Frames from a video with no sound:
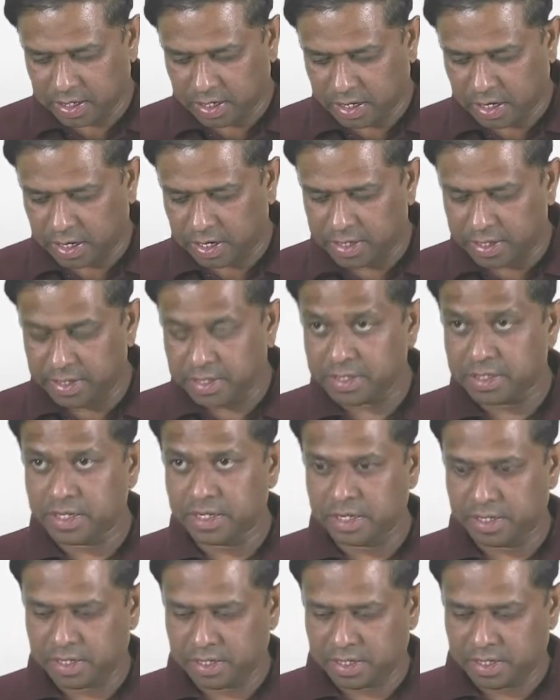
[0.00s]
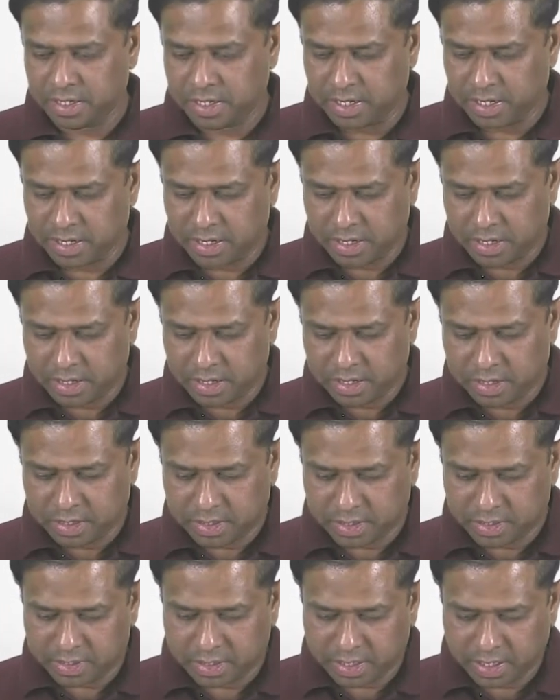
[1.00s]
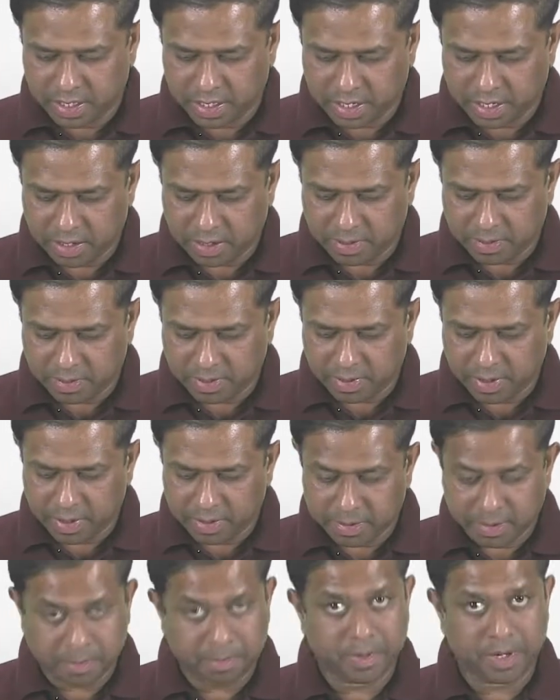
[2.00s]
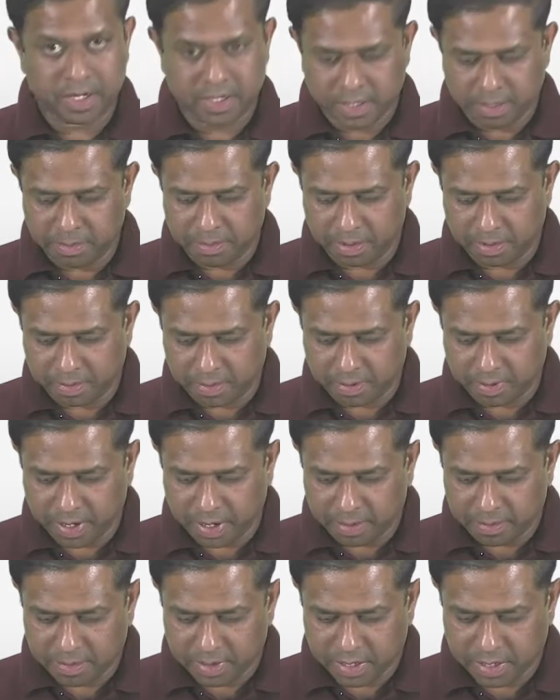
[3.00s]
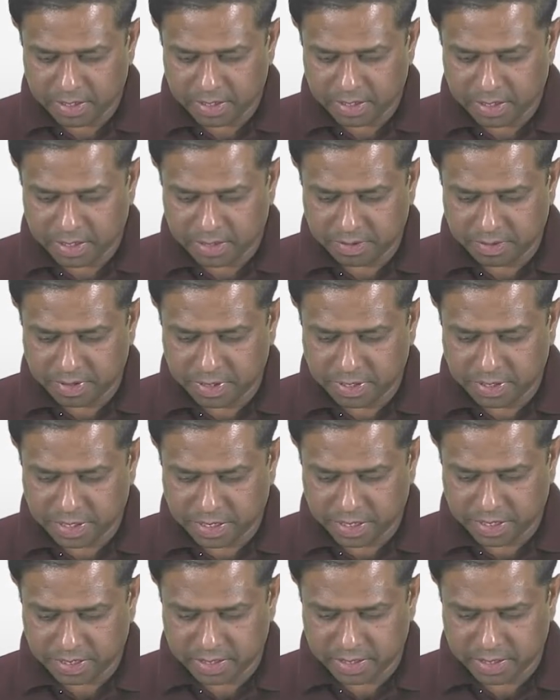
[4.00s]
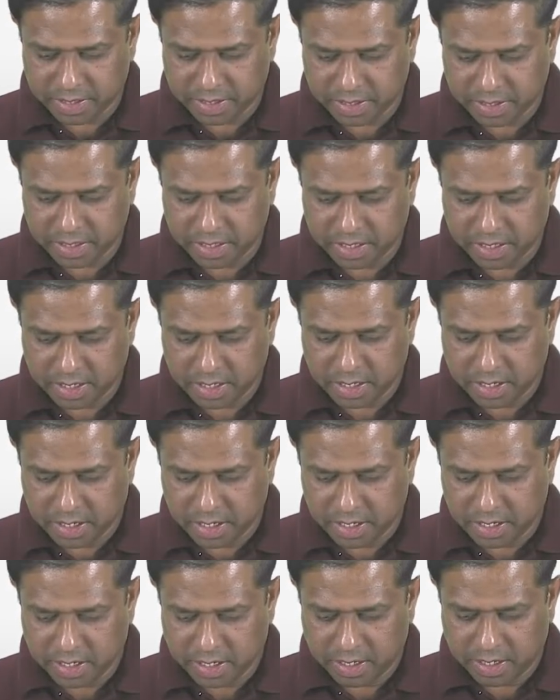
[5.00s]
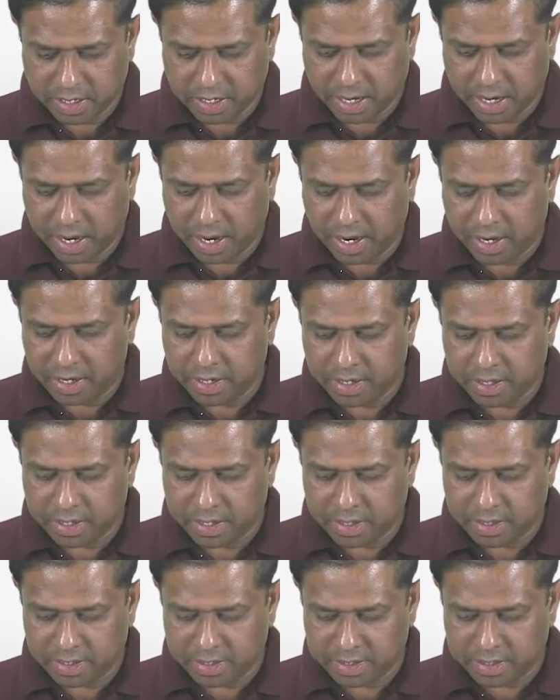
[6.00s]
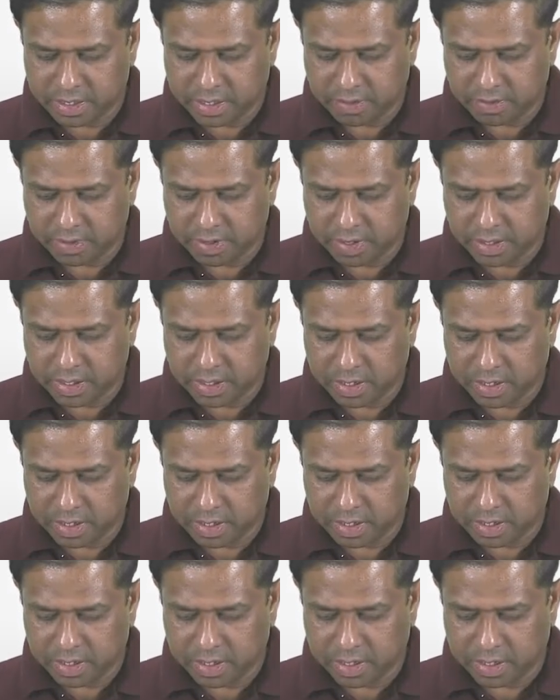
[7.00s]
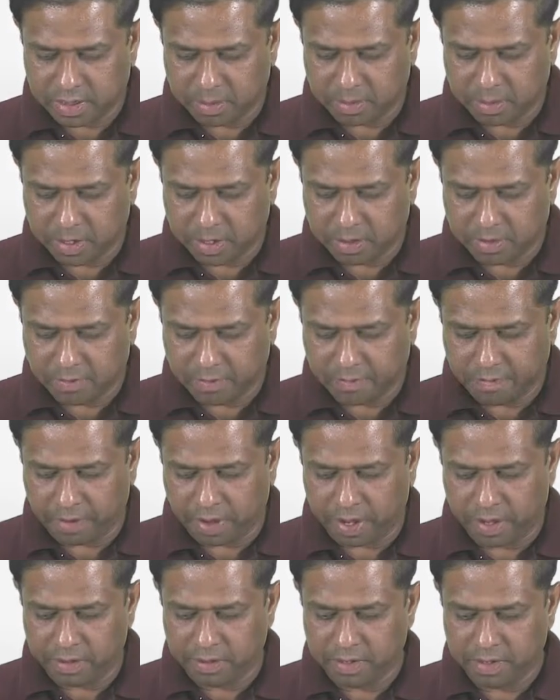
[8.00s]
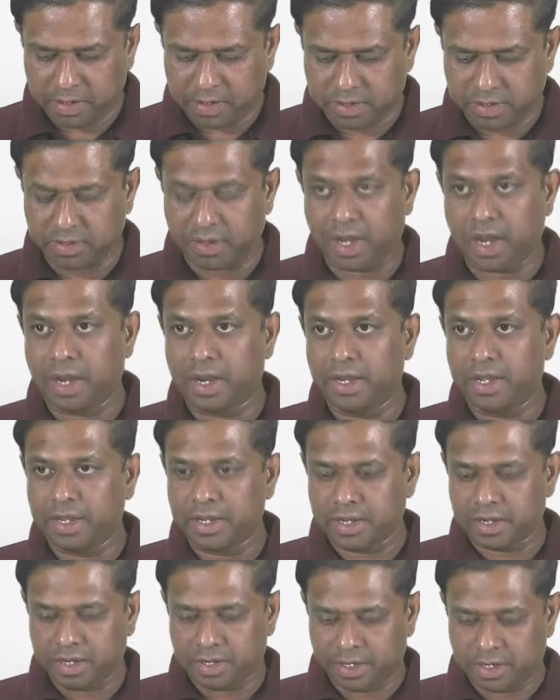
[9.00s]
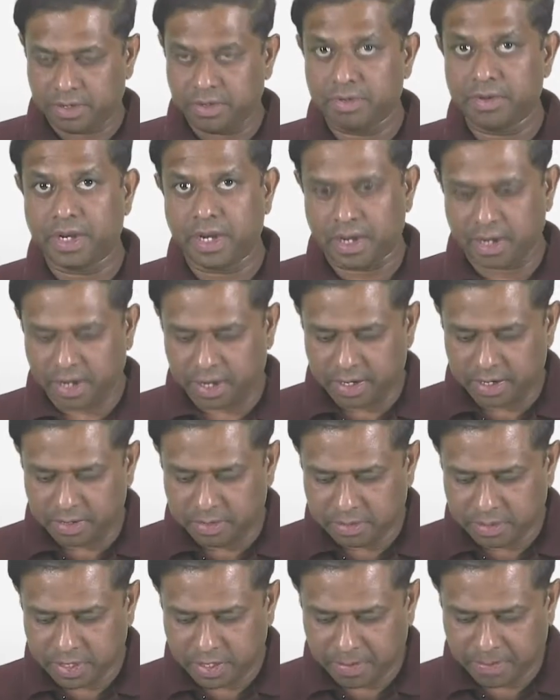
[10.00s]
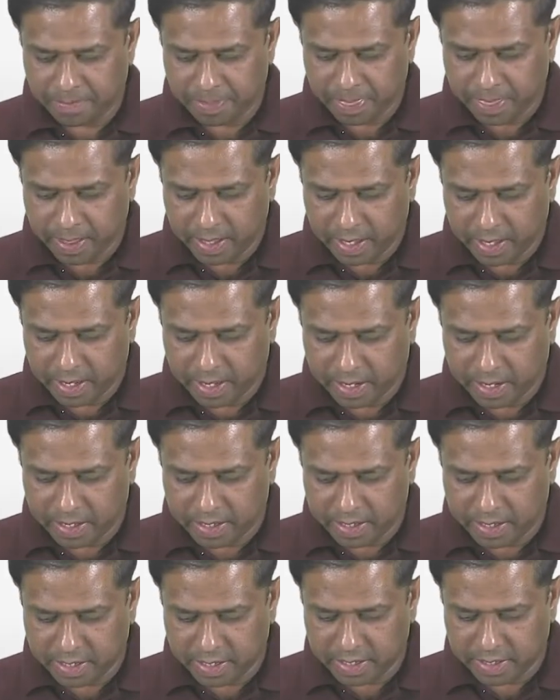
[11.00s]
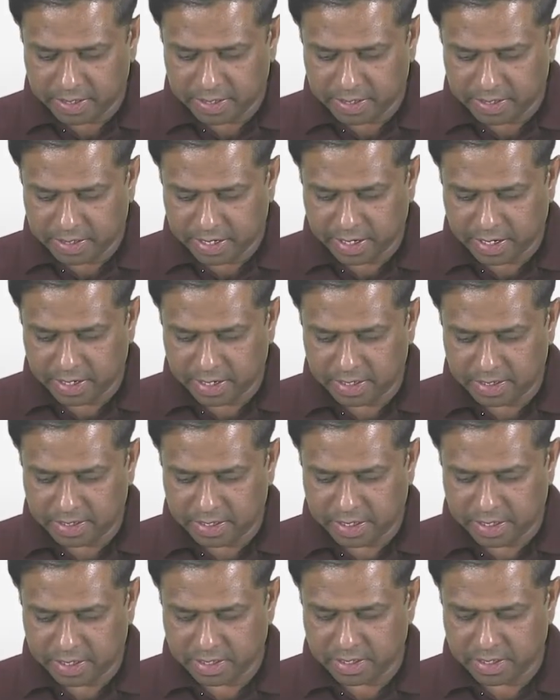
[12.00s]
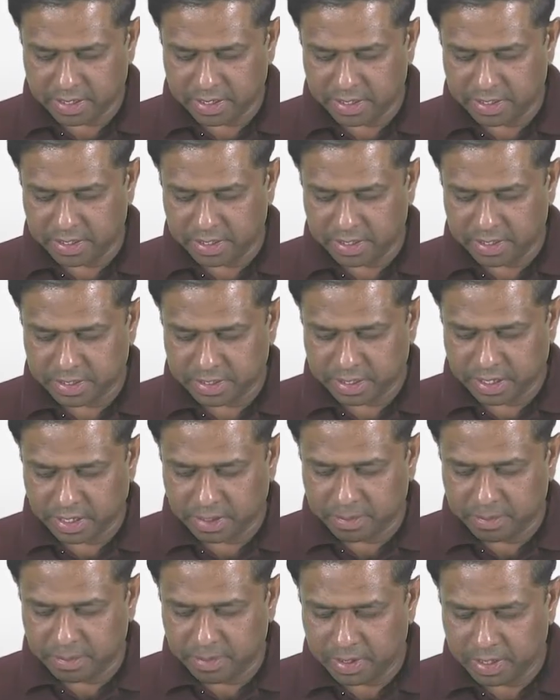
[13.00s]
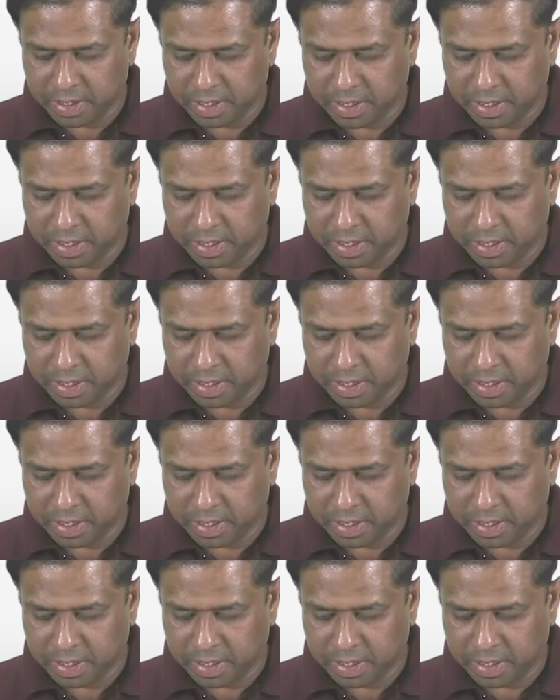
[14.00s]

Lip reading: hard disk. So say our program is a pretty simple program, has two instructions, add 7, 5, so adding 2 data items, and then the second instruction is sub